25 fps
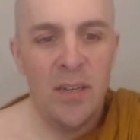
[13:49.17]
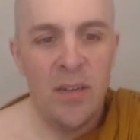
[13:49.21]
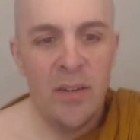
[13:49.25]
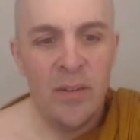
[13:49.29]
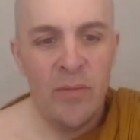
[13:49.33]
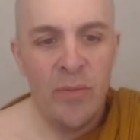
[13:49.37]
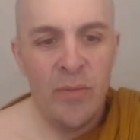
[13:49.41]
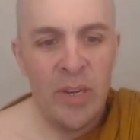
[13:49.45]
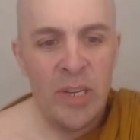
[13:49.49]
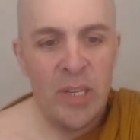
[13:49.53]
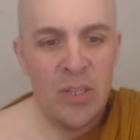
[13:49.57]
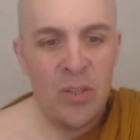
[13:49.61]

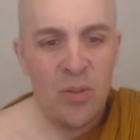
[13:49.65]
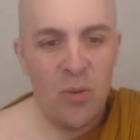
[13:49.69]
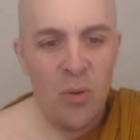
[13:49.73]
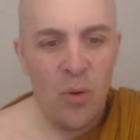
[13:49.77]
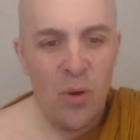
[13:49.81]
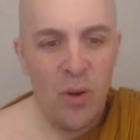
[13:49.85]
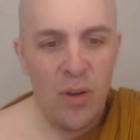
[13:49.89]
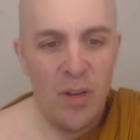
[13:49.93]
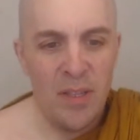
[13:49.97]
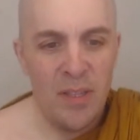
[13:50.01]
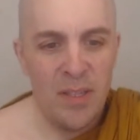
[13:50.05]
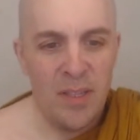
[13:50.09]
Rick
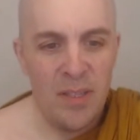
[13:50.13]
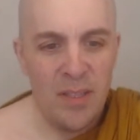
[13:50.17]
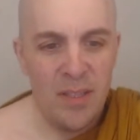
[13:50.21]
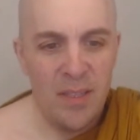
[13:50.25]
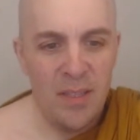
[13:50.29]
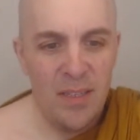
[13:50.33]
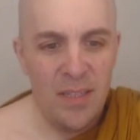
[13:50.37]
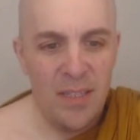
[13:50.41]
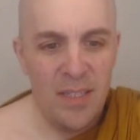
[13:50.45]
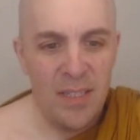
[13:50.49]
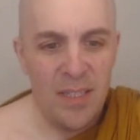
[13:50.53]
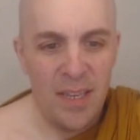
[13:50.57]
Sworn
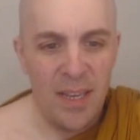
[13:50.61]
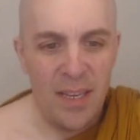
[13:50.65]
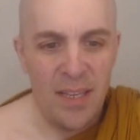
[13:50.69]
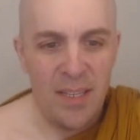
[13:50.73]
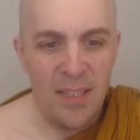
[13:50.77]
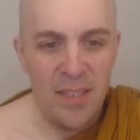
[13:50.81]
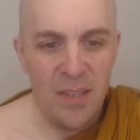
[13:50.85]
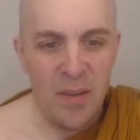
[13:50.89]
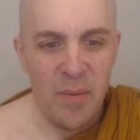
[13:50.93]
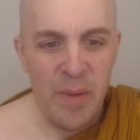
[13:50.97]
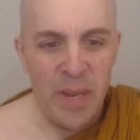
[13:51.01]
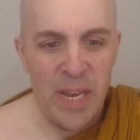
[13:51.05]

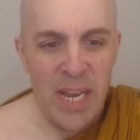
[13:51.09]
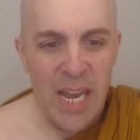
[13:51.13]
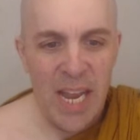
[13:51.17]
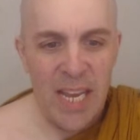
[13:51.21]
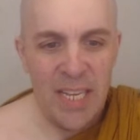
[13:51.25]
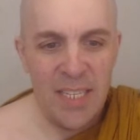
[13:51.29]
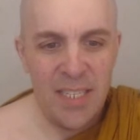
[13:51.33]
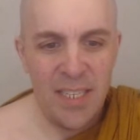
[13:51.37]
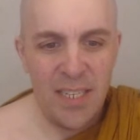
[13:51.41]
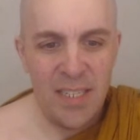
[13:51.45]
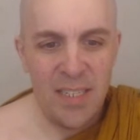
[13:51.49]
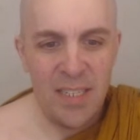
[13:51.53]
says, the
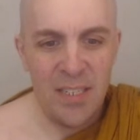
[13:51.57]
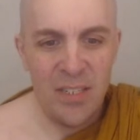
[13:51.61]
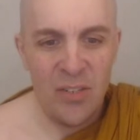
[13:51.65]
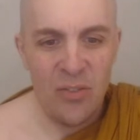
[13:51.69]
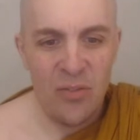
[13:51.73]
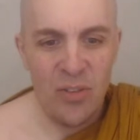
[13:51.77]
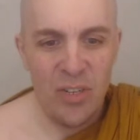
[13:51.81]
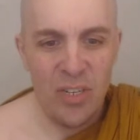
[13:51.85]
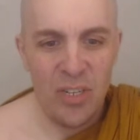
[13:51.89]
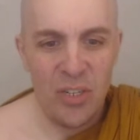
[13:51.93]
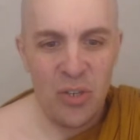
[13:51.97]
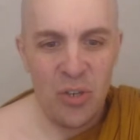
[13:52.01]
monastics in
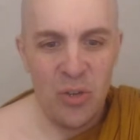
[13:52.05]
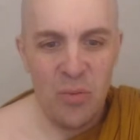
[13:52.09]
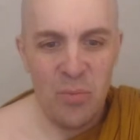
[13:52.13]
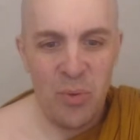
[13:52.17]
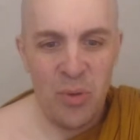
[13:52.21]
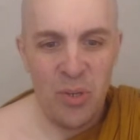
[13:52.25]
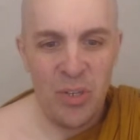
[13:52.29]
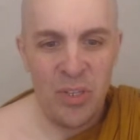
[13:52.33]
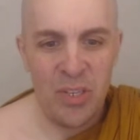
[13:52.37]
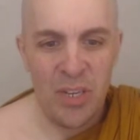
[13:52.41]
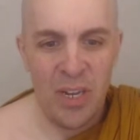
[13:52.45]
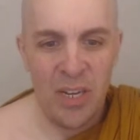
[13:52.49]
traditional
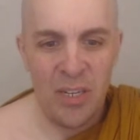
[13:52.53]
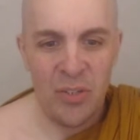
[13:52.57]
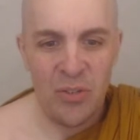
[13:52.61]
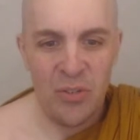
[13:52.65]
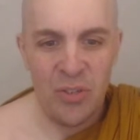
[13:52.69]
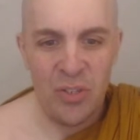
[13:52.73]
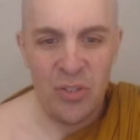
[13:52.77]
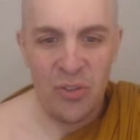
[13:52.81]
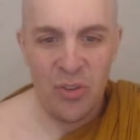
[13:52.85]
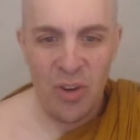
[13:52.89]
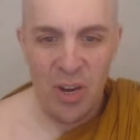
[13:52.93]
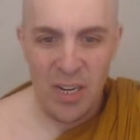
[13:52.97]
Buddhist
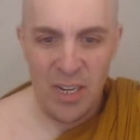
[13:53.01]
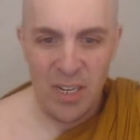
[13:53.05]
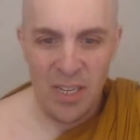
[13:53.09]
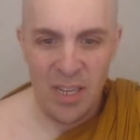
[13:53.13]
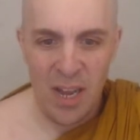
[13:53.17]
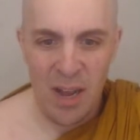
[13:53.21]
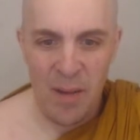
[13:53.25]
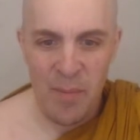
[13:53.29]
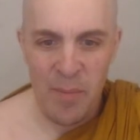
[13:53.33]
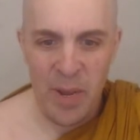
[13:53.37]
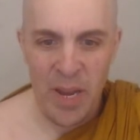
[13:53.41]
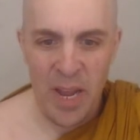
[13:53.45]
countries try to
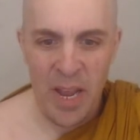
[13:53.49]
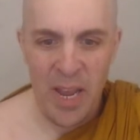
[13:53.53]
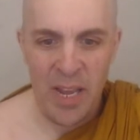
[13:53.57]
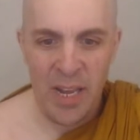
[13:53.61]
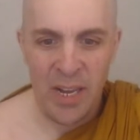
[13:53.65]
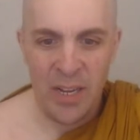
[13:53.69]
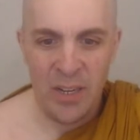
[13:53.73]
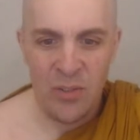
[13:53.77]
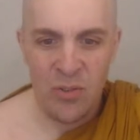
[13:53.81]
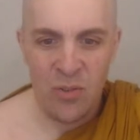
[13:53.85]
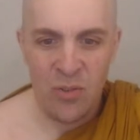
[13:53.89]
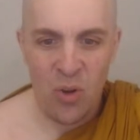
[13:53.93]
dominate
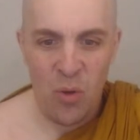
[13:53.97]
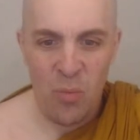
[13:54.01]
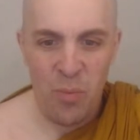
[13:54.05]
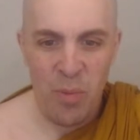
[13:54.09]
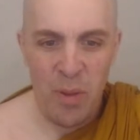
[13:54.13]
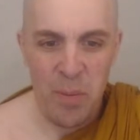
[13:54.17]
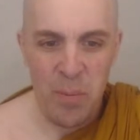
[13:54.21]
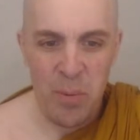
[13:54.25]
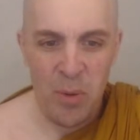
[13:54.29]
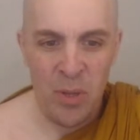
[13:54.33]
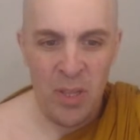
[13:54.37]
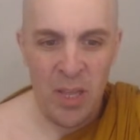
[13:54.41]
and control
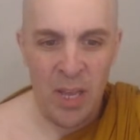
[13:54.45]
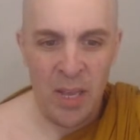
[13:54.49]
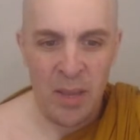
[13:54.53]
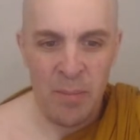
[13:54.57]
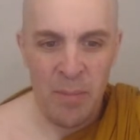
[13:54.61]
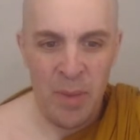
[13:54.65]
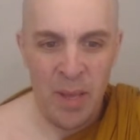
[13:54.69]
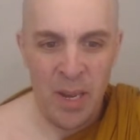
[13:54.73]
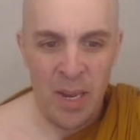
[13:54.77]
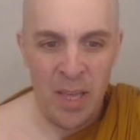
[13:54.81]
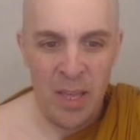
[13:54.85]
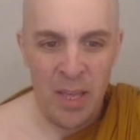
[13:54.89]
people
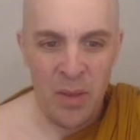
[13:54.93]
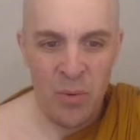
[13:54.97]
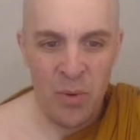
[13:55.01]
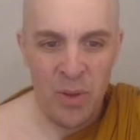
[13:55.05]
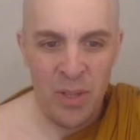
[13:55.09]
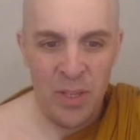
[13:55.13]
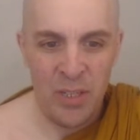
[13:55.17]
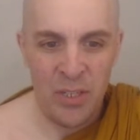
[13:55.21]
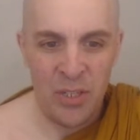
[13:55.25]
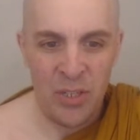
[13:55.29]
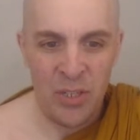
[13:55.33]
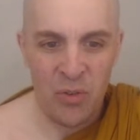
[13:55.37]
like many of the
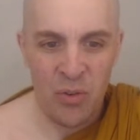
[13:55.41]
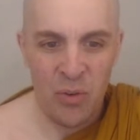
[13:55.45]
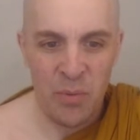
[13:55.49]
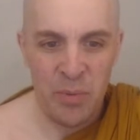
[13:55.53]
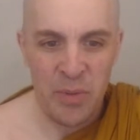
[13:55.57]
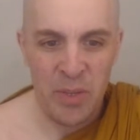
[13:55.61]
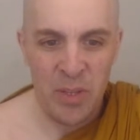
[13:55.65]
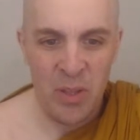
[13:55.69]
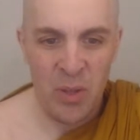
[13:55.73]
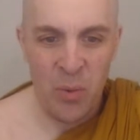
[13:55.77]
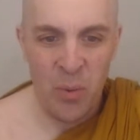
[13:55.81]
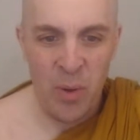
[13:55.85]
religious
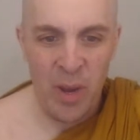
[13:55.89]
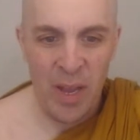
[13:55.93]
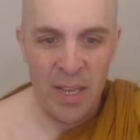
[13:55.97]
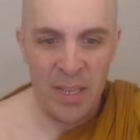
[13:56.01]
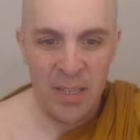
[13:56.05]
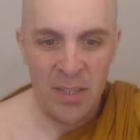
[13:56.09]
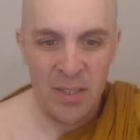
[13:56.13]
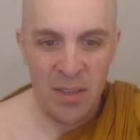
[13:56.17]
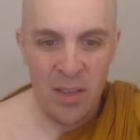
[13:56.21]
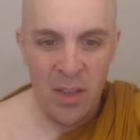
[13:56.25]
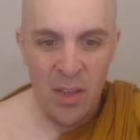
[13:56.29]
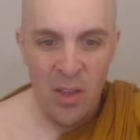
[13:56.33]
groups in the
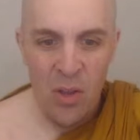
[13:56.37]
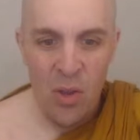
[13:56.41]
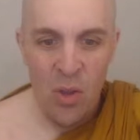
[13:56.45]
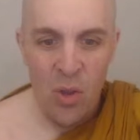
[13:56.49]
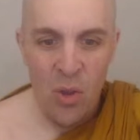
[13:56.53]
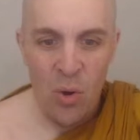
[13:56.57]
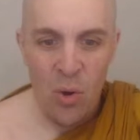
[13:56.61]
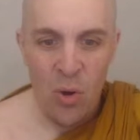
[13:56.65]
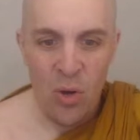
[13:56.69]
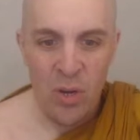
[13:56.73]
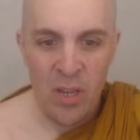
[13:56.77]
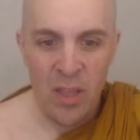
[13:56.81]
West,
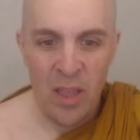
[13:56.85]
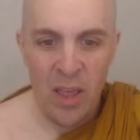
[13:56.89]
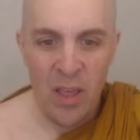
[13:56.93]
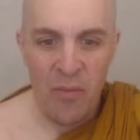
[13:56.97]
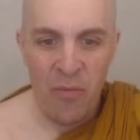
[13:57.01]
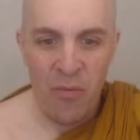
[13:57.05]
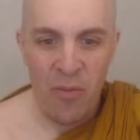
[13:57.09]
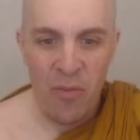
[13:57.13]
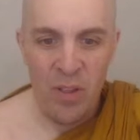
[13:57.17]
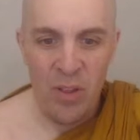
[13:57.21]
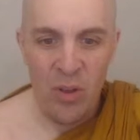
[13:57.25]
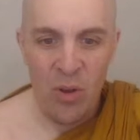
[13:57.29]
or do they
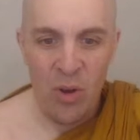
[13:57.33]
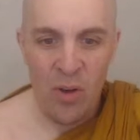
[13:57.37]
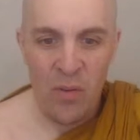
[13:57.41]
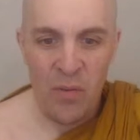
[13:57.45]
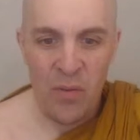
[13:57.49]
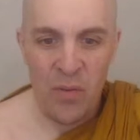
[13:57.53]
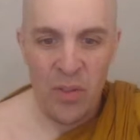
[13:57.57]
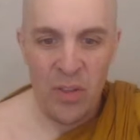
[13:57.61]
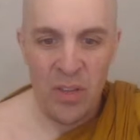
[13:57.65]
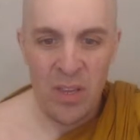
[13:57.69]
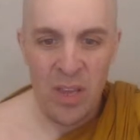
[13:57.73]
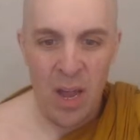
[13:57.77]
freely
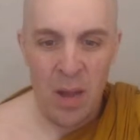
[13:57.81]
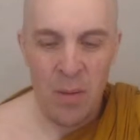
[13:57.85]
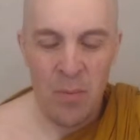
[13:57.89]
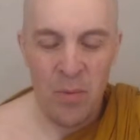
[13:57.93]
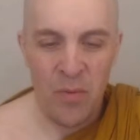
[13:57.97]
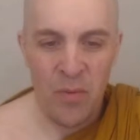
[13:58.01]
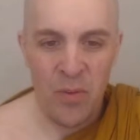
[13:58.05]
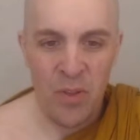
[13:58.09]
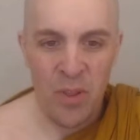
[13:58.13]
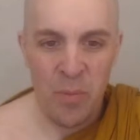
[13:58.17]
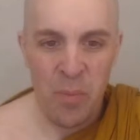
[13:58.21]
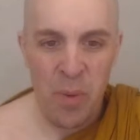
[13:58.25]
offer the
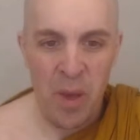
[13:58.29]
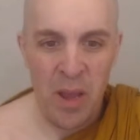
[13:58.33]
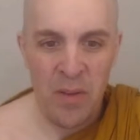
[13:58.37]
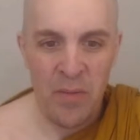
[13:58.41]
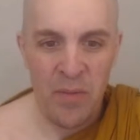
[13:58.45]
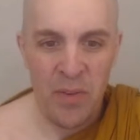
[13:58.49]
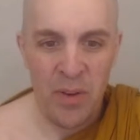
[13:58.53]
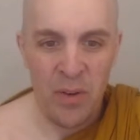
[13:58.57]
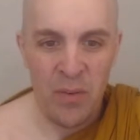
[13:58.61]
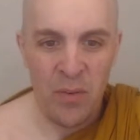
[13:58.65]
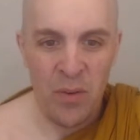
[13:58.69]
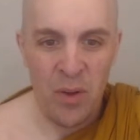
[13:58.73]
Dhamma for the
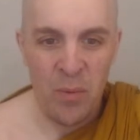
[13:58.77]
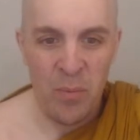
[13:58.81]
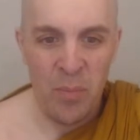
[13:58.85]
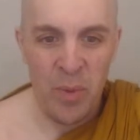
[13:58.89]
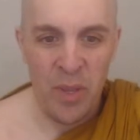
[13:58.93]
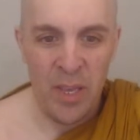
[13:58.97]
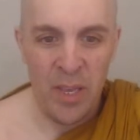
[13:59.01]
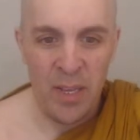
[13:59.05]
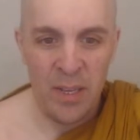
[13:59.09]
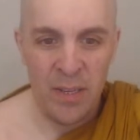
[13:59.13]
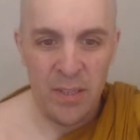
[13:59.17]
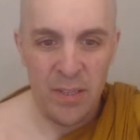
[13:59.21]
benefit of all
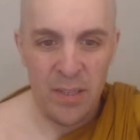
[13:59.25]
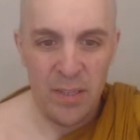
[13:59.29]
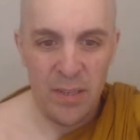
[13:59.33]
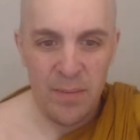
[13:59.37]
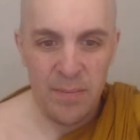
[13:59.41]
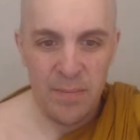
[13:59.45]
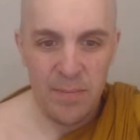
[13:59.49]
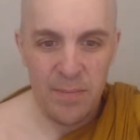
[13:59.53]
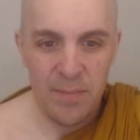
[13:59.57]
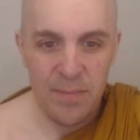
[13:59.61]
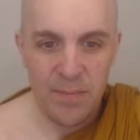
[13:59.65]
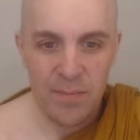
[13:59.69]
beings?
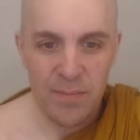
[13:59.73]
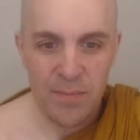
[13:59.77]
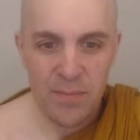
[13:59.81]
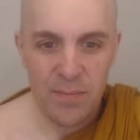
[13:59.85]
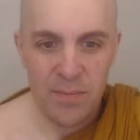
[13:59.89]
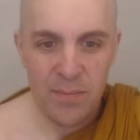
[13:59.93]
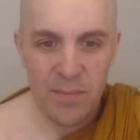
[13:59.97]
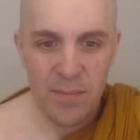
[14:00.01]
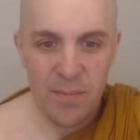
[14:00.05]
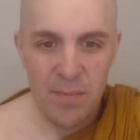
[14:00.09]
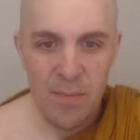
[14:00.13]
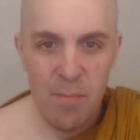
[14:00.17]

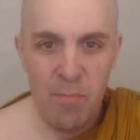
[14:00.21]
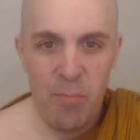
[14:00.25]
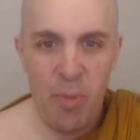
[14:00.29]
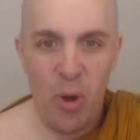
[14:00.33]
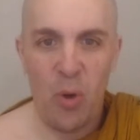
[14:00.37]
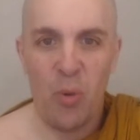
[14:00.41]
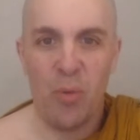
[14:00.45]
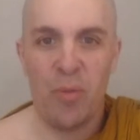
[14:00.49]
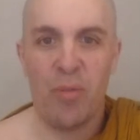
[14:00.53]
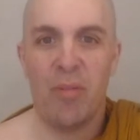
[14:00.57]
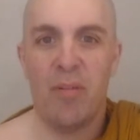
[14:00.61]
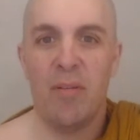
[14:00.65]

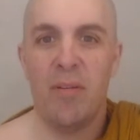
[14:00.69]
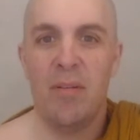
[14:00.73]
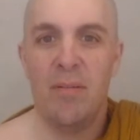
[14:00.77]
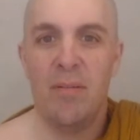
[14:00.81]
Both.